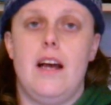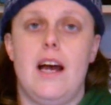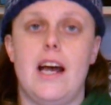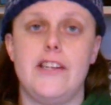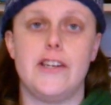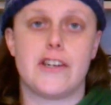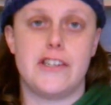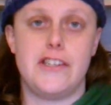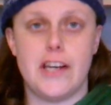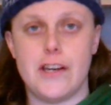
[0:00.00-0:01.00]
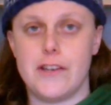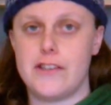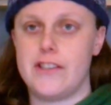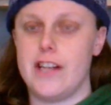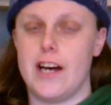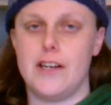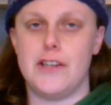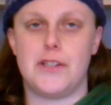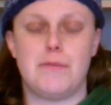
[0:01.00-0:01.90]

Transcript: And you can use those